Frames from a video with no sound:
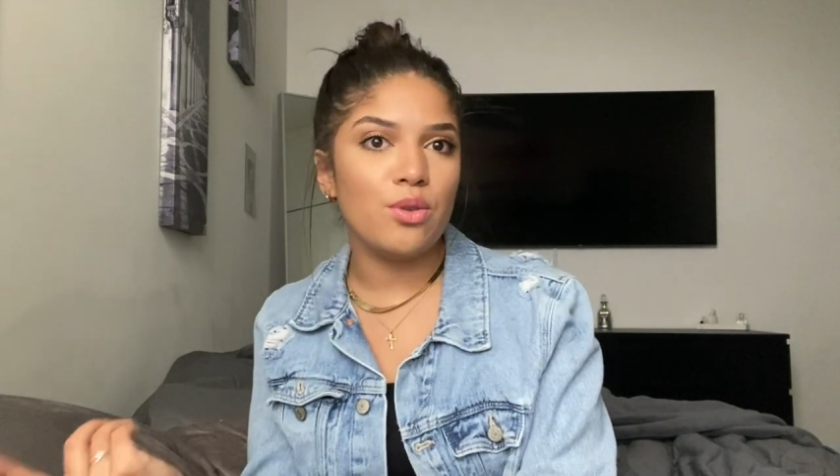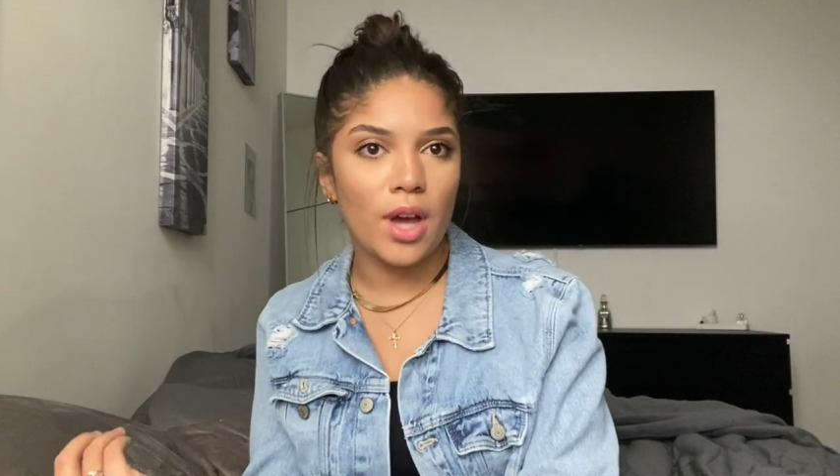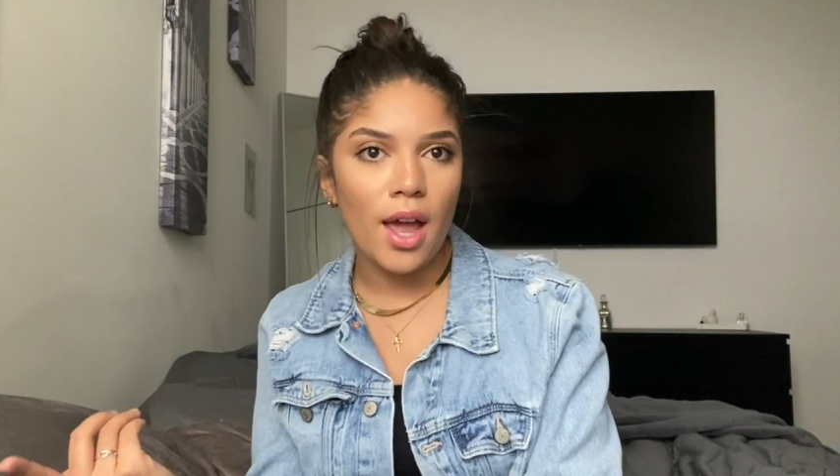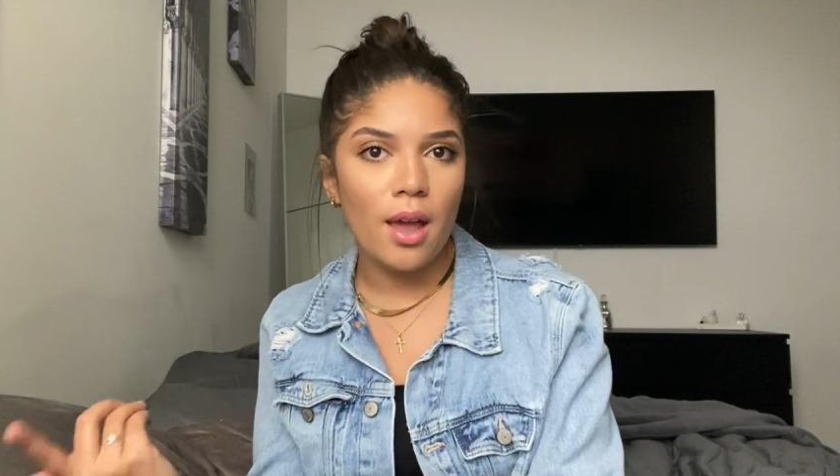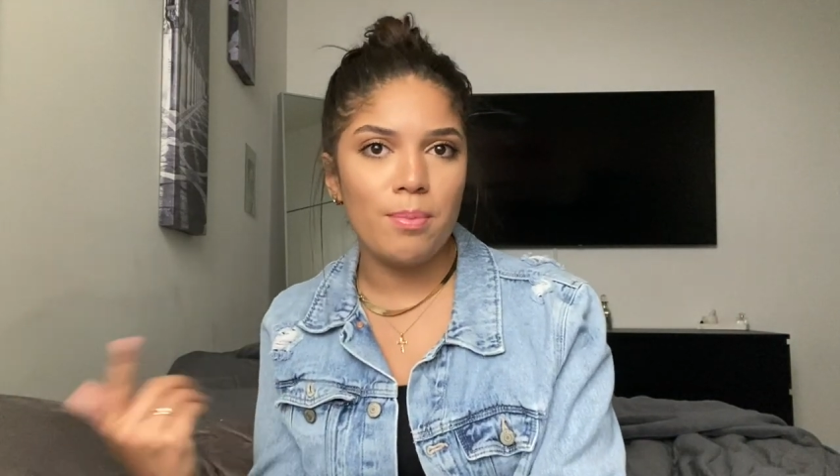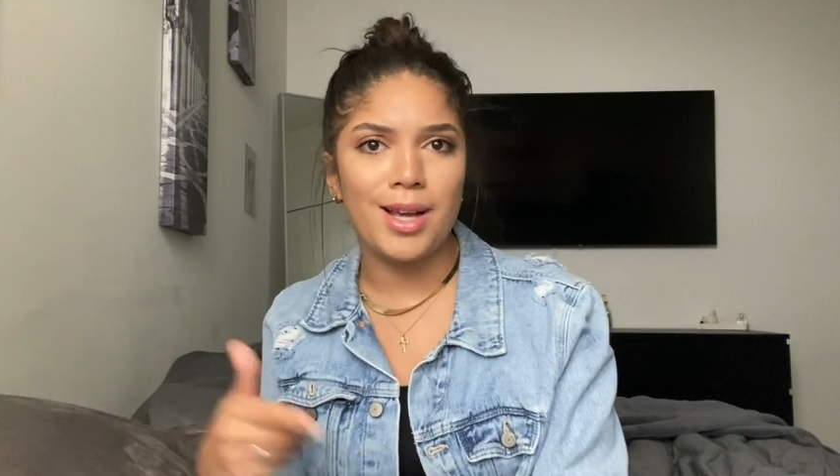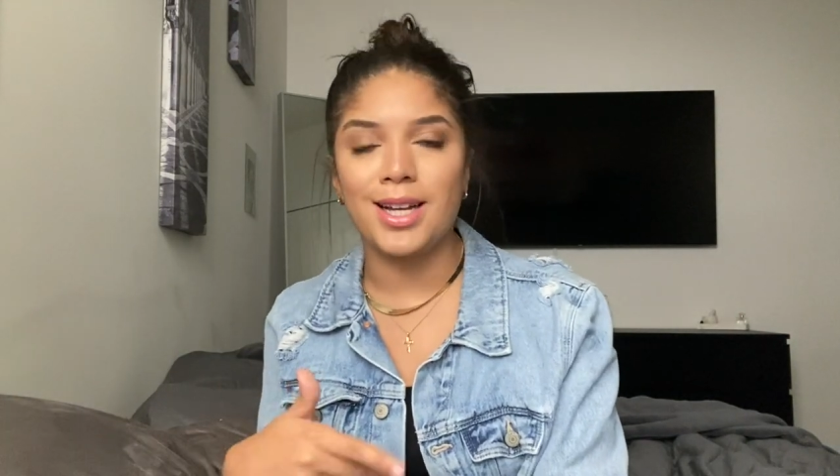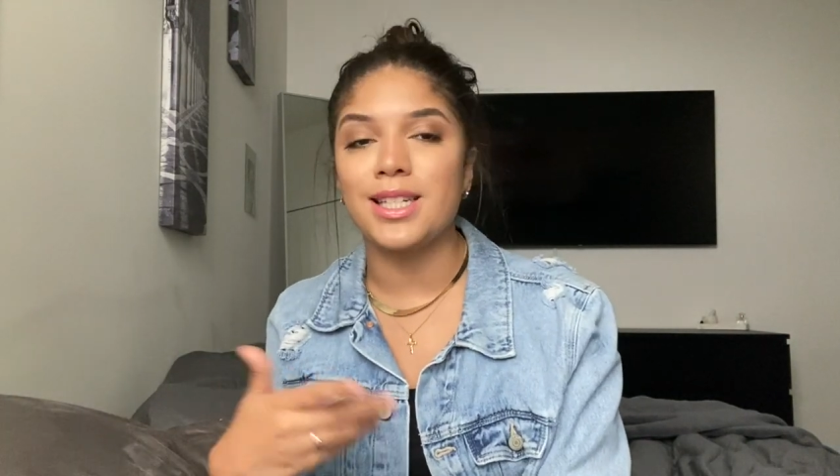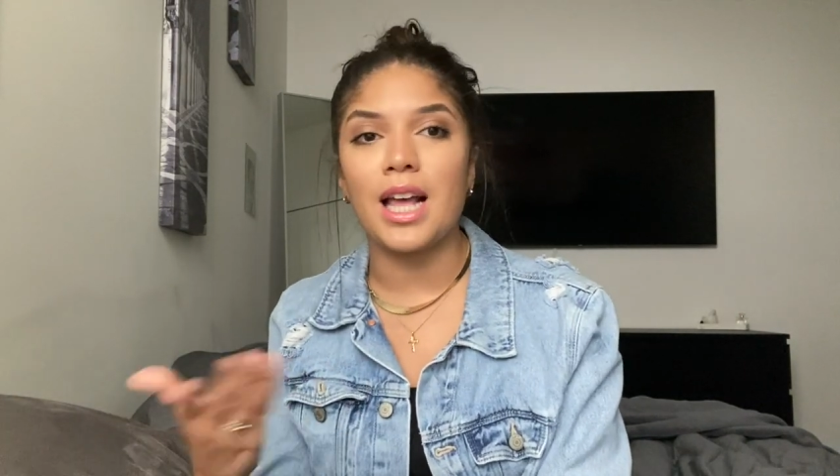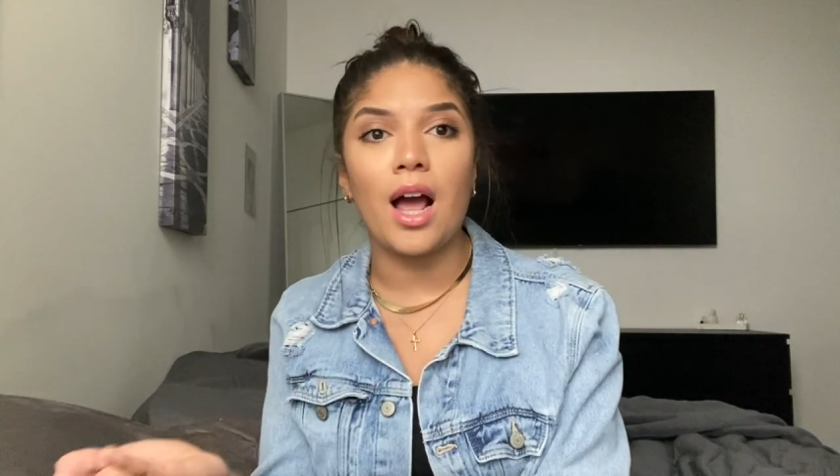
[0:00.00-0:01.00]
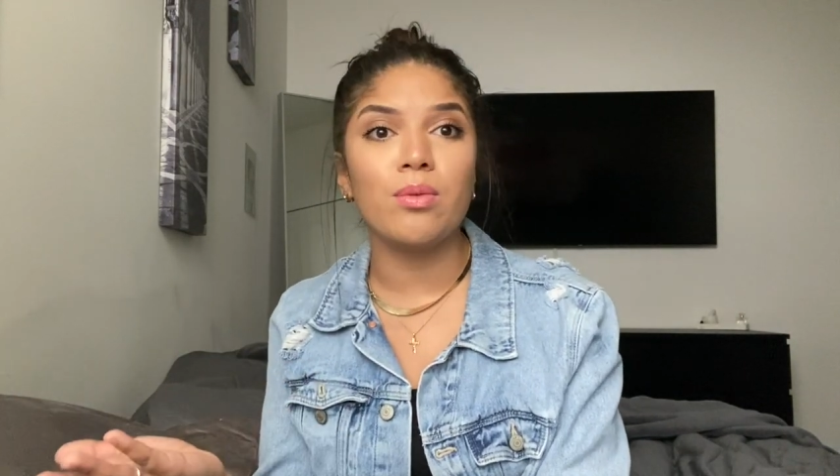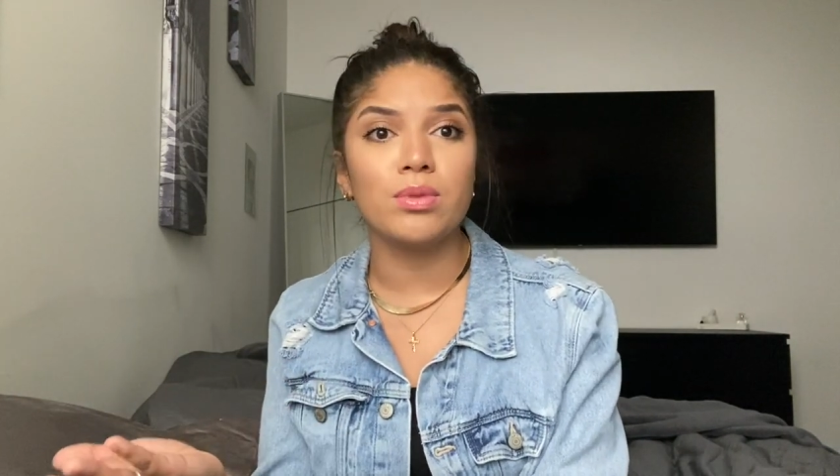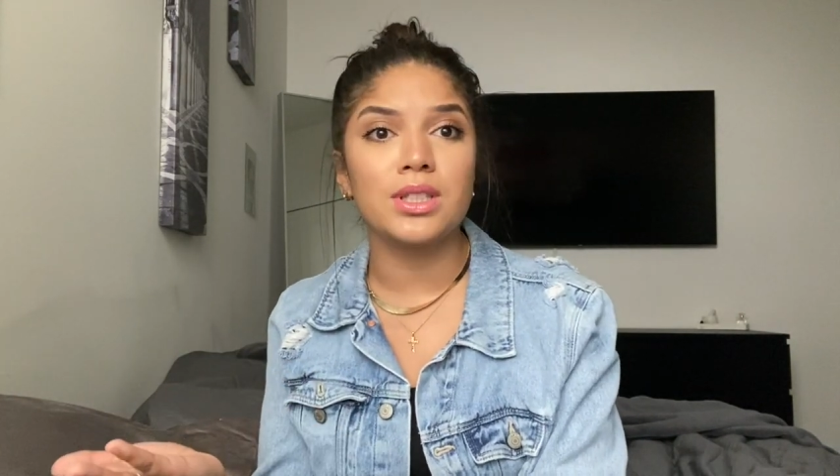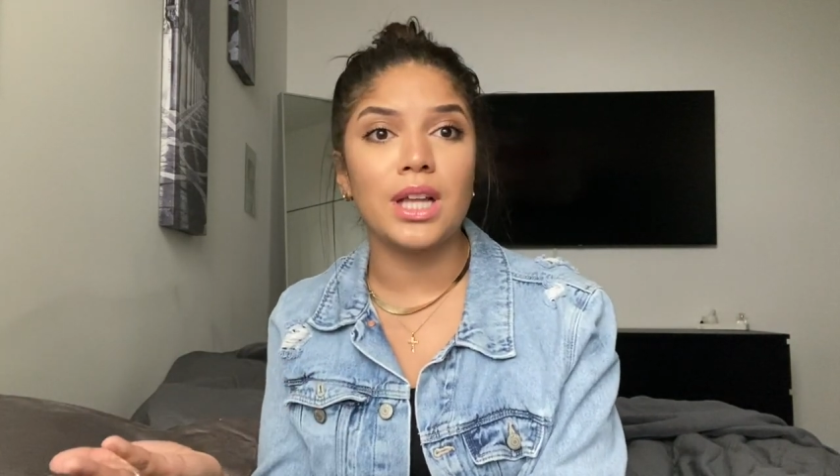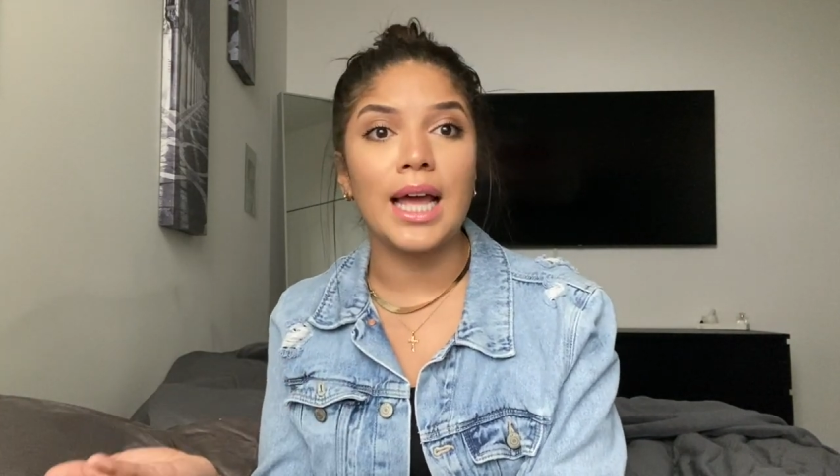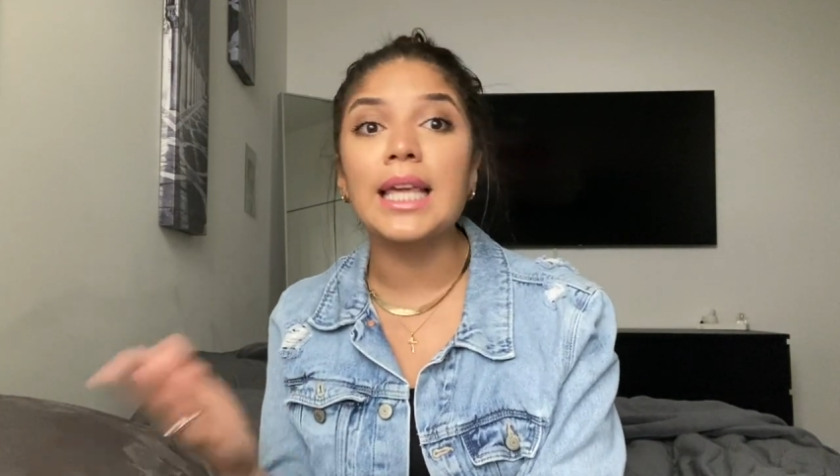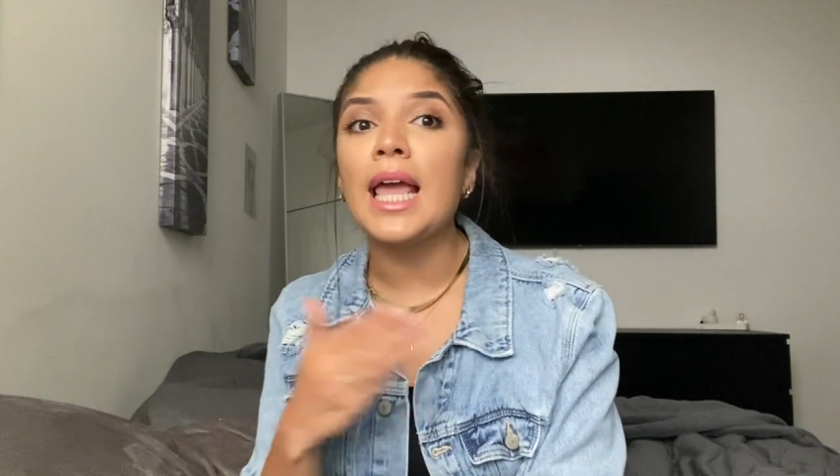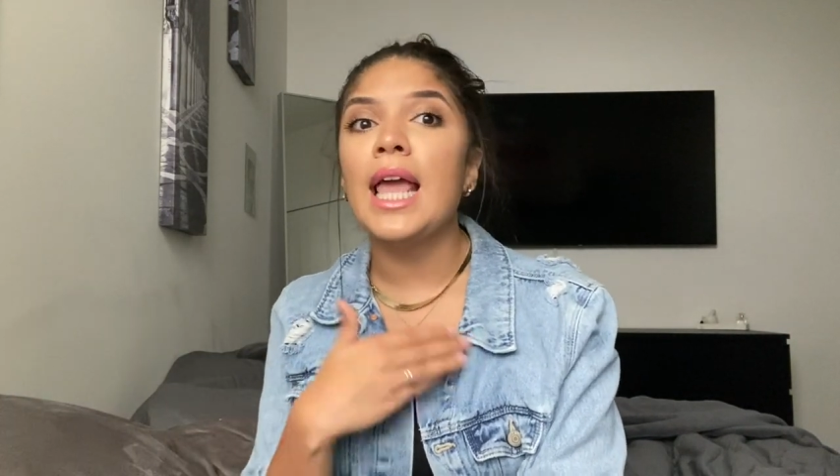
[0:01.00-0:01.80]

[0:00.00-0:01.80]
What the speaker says: came, because I was like,